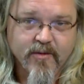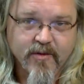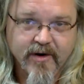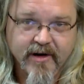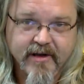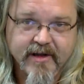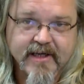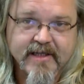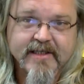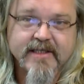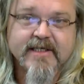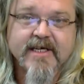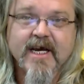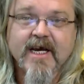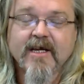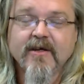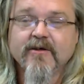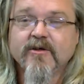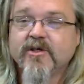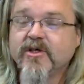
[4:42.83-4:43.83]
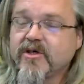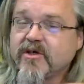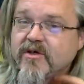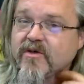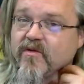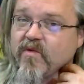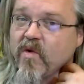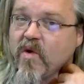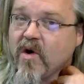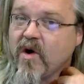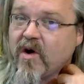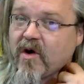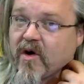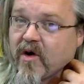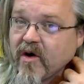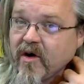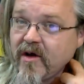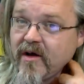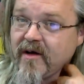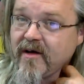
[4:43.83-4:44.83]
one of these deluges of
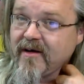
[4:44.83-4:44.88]
water